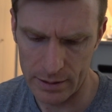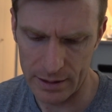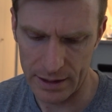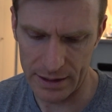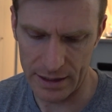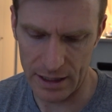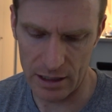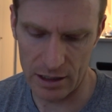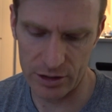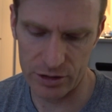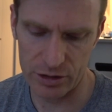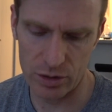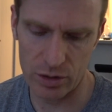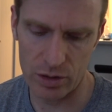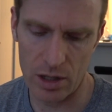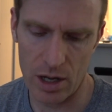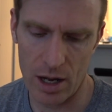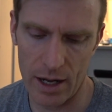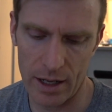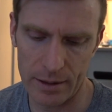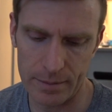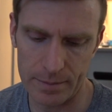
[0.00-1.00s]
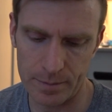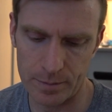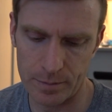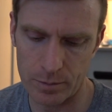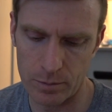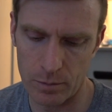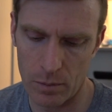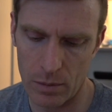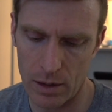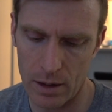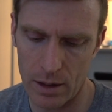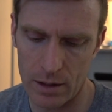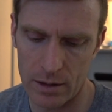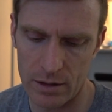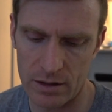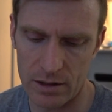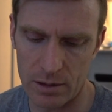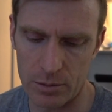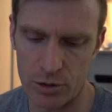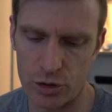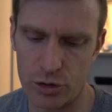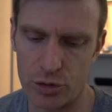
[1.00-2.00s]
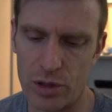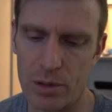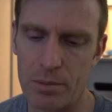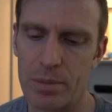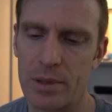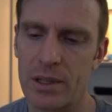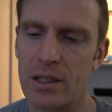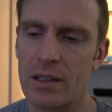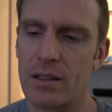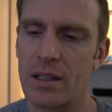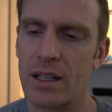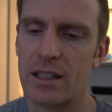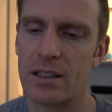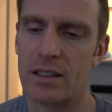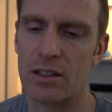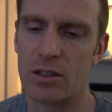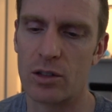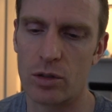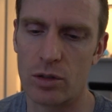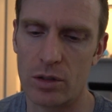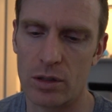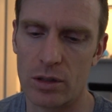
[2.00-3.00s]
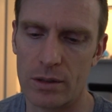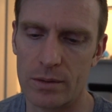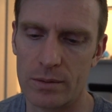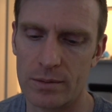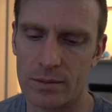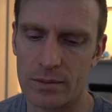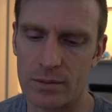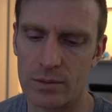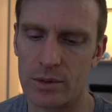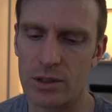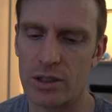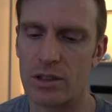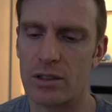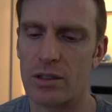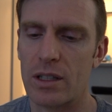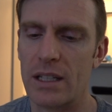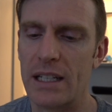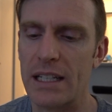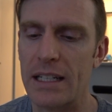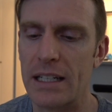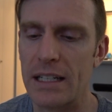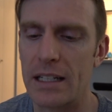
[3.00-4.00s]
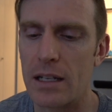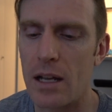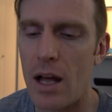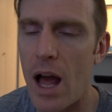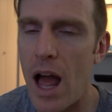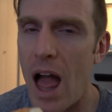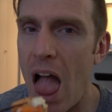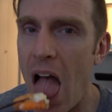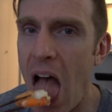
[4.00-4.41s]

And I also got some shrimp here like Nicole was eating.